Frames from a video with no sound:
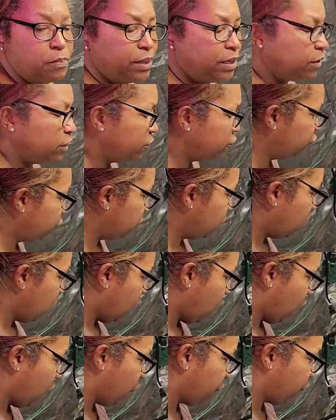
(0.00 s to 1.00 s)
spillage
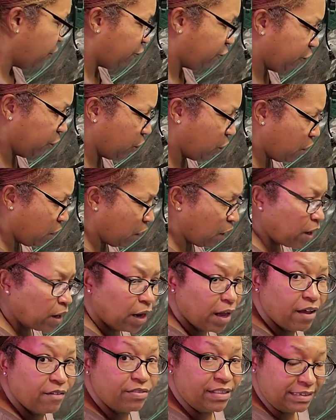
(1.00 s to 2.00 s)
on the floor
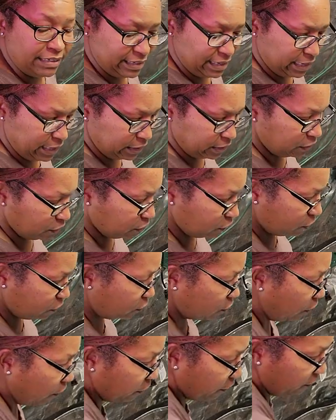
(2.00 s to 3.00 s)
of the tent.
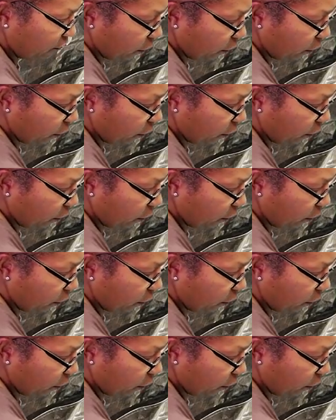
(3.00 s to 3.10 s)
So the